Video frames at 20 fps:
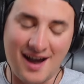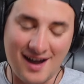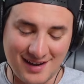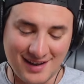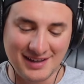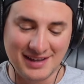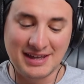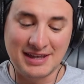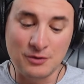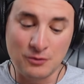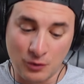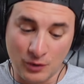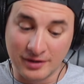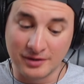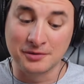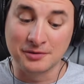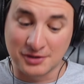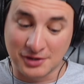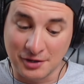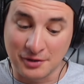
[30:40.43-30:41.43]
He
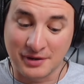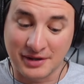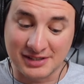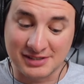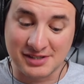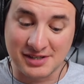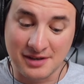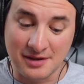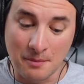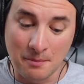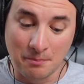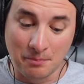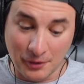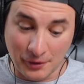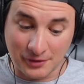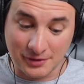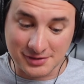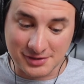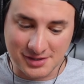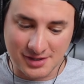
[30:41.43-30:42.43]
will do it,
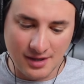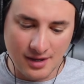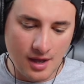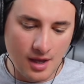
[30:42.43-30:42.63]
but